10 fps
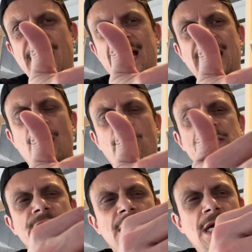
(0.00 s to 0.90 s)
here,
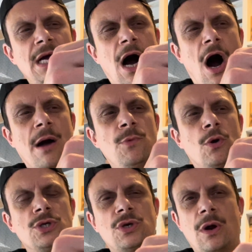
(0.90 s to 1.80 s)
which I'm
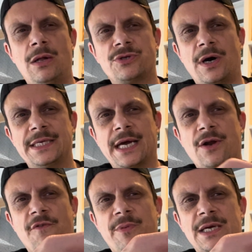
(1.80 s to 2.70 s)
not sure I'll try to get
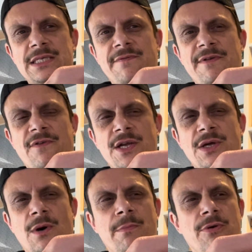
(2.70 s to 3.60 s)
off, because even if I
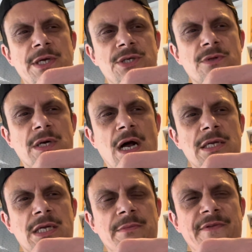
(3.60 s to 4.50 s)
do, I'm pretty sure the colour's
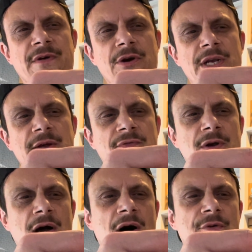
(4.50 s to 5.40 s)
going to be very different
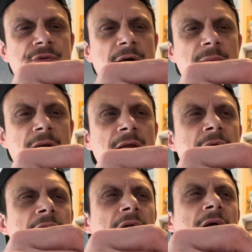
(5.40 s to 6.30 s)
after. But
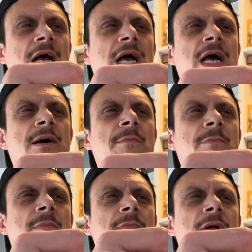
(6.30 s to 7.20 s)

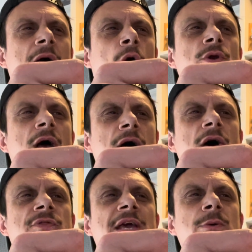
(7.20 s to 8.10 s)
on
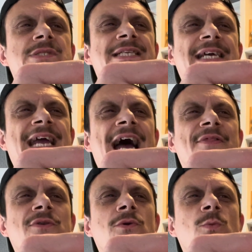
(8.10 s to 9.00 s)
Earth, he was a
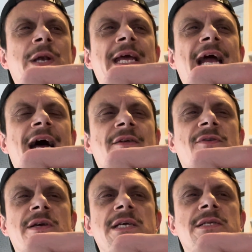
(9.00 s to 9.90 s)
decathlon winning
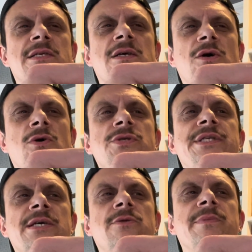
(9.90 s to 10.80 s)
athlete. On
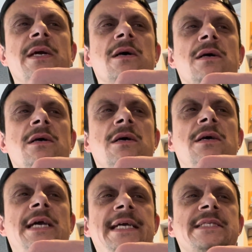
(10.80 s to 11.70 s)
Dilbia,
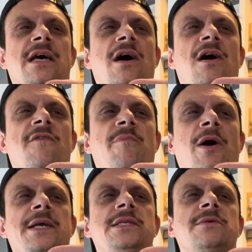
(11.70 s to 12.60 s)
he's the half
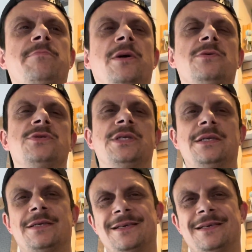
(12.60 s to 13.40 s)
pint posted.